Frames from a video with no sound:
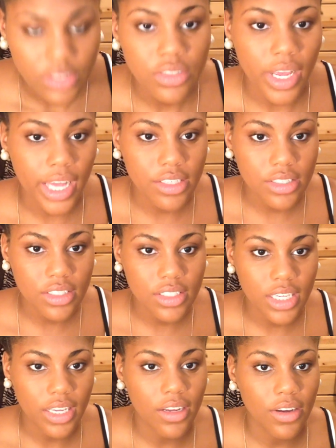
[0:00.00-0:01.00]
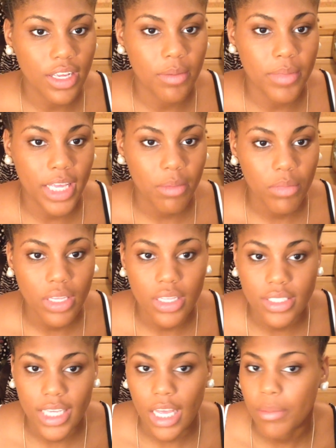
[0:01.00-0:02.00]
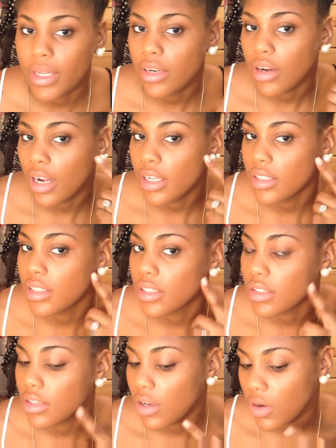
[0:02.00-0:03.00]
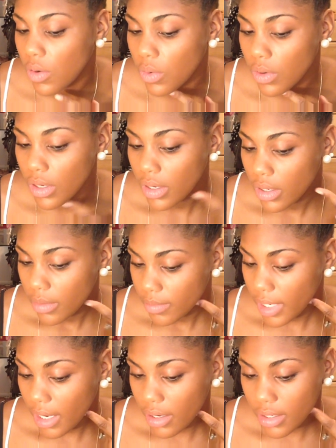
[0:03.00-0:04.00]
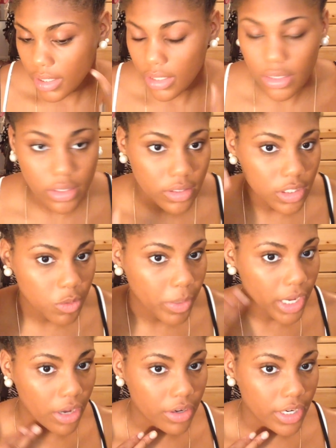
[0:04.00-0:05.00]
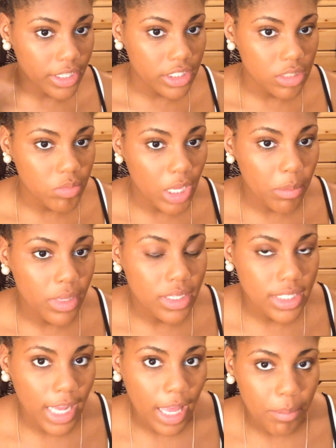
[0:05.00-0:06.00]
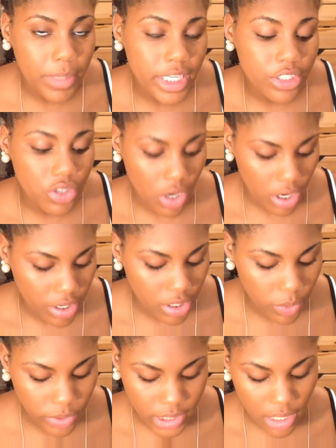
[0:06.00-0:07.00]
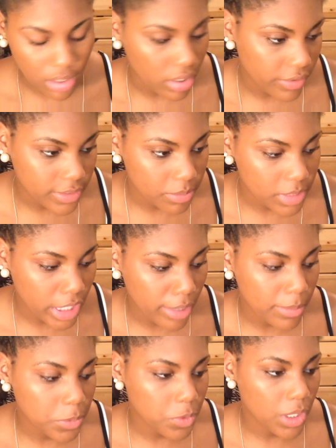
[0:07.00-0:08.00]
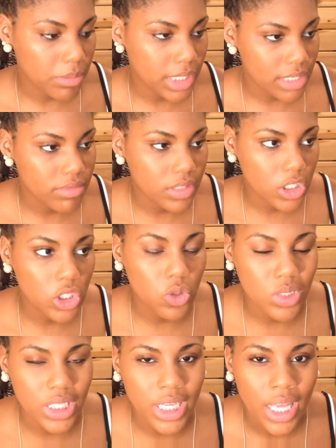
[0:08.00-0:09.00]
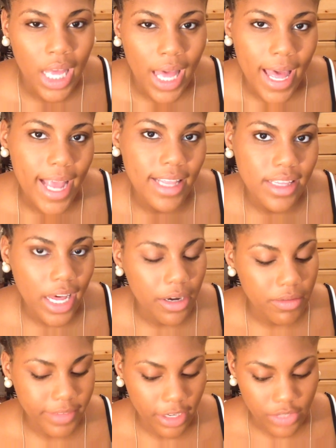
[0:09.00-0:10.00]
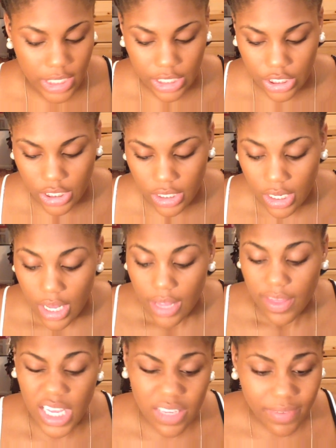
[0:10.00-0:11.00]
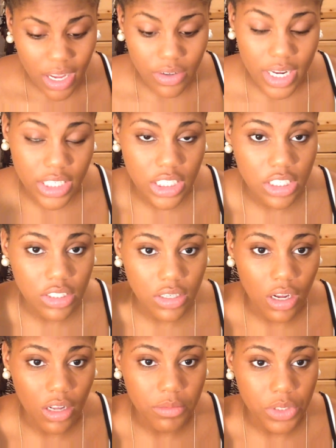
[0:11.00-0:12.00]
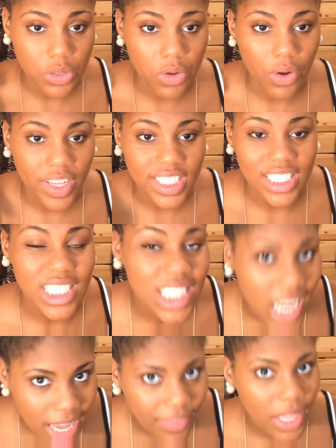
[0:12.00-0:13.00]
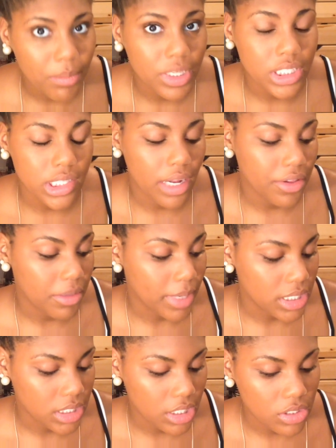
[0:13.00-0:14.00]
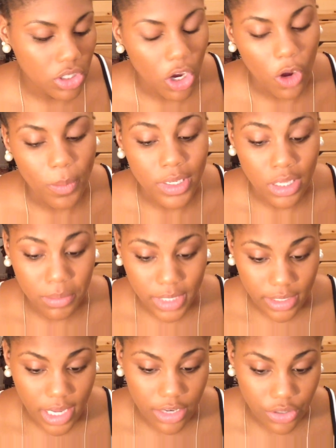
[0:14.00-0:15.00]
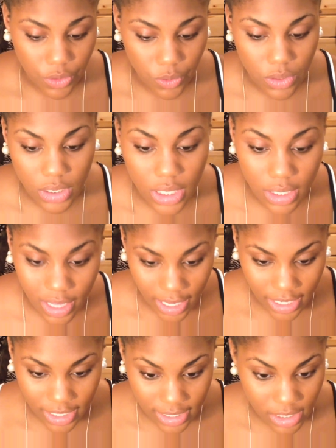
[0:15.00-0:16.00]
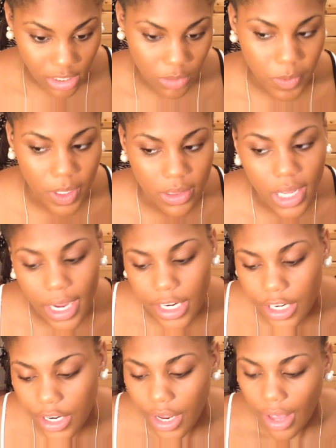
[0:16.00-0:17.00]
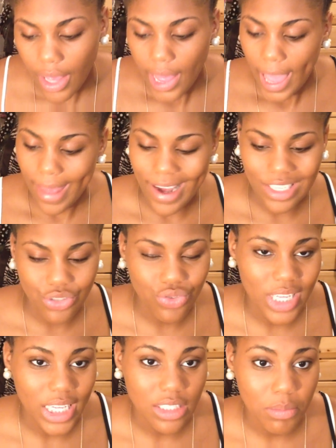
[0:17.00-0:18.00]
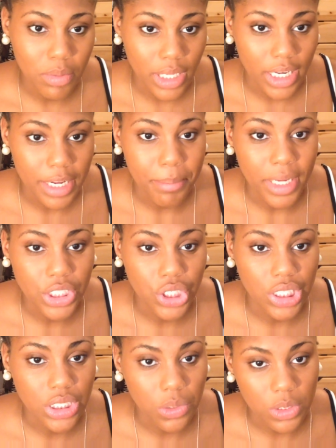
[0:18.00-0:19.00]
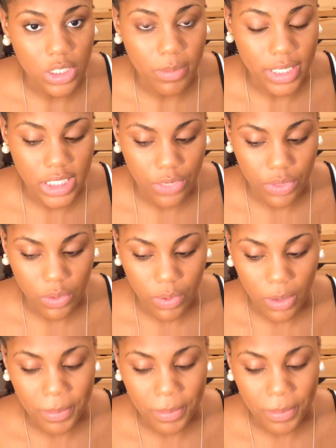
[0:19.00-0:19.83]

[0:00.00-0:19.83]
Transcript: So as you can tell, it made me a tad bit dark. This is no powder, this is powder. It just made me a tad bit darker, which I love sometimes when I'm definitely using a lighter foundation. This foundation duo is not that much lighter than my skin tone, but sometimes I do see that it is a little bit lighter, and I just really have to blend and make sure it sews into my skin really well.